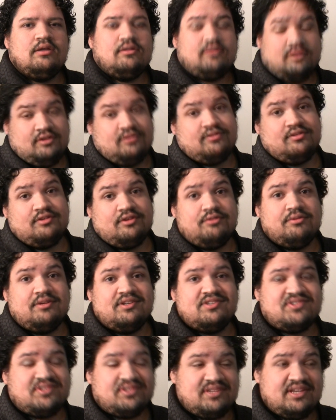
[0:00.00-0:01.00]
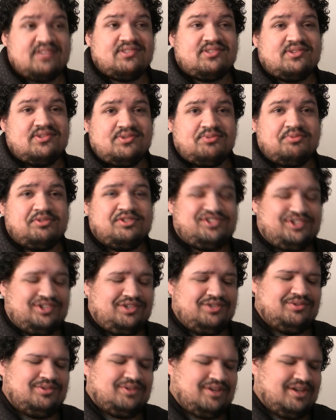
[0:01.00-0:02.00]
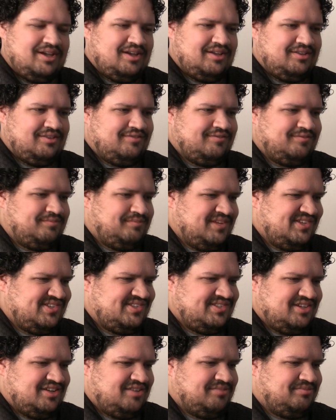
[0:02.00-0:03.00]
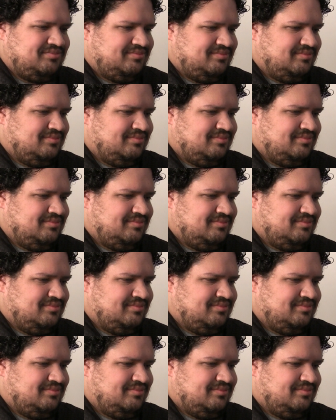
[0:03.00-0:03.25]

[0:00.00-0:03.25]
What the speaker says: then there was Nexus, which you kind of messed up.